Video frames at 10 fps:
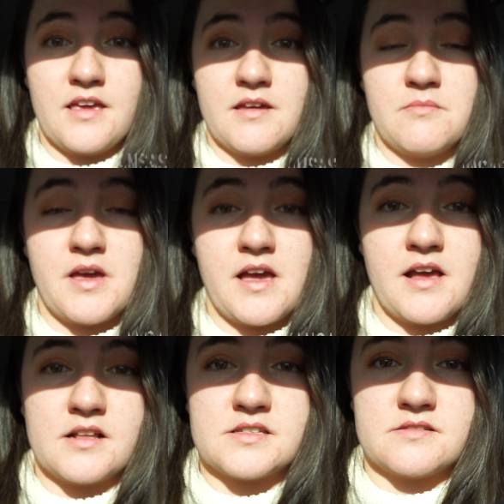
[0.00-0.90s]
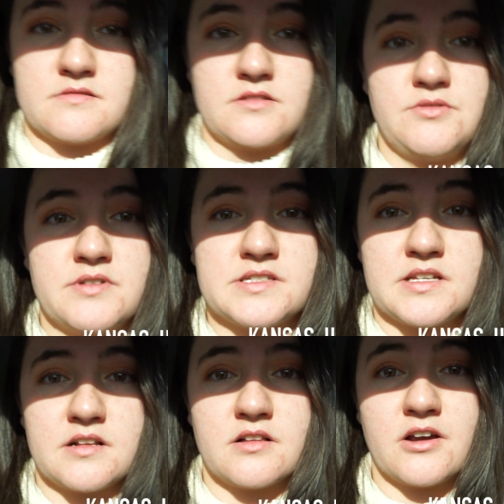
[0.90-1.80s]
am at Lewis
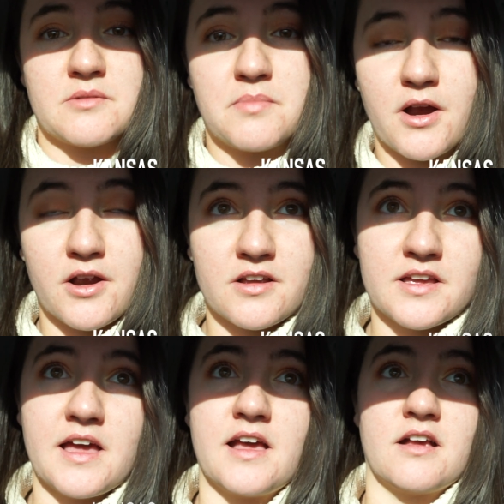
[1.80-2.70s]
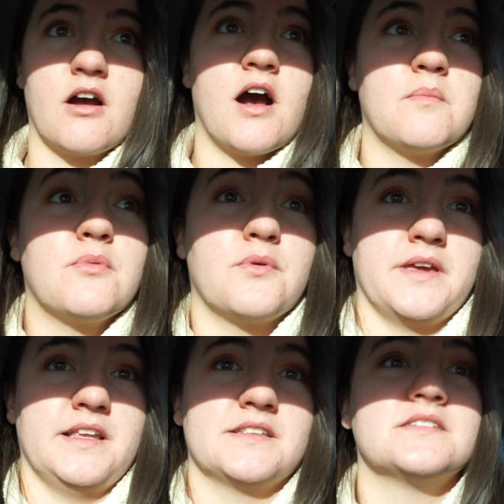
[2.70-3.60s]
and Clark Park at Caw
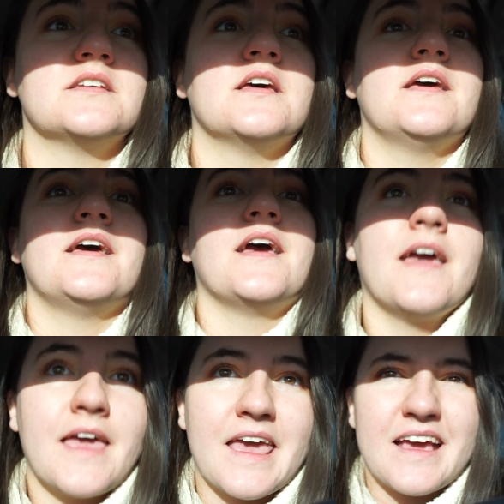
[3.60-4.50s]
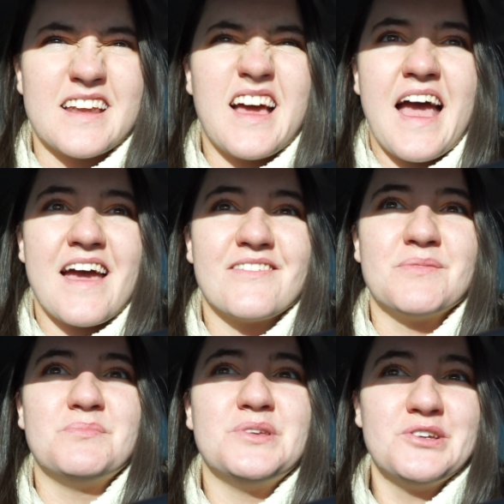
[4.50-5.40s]
Point, and I have a
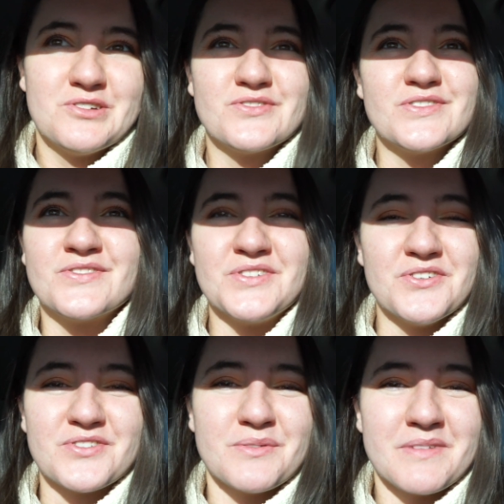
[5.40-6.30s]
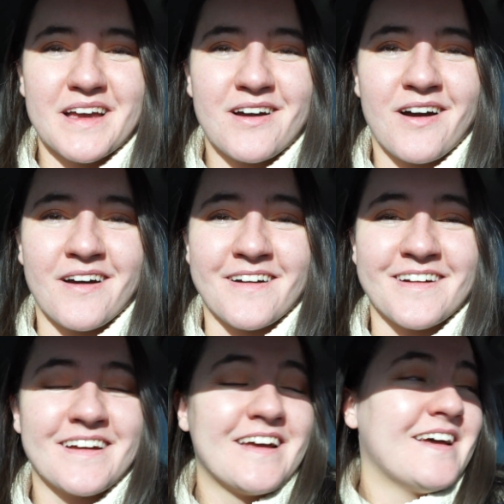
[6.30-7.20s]
beautiful view from my car.